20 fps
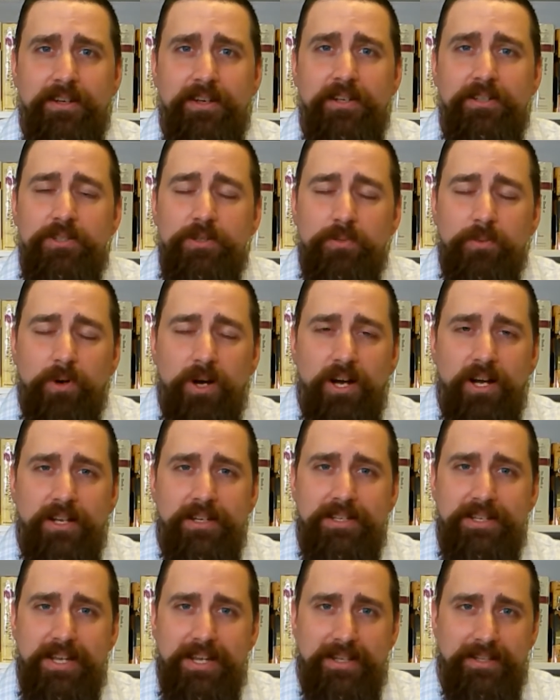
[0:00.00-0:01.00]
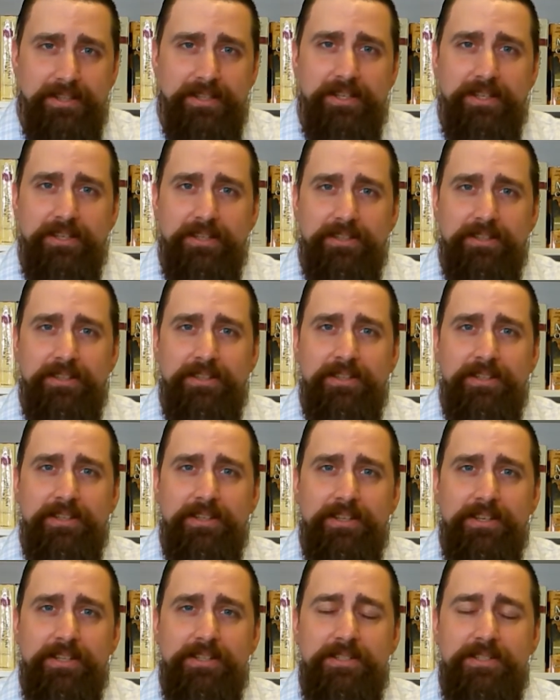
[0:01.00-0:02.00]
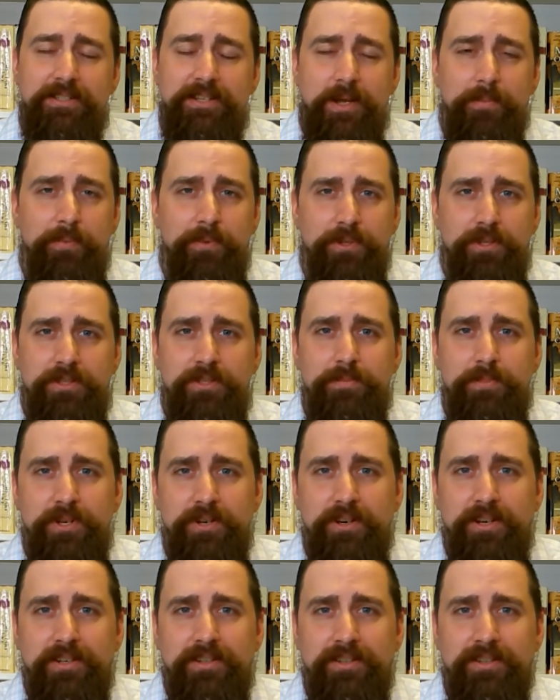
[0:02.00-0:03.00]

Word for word: and to walk daily in step with the Spirit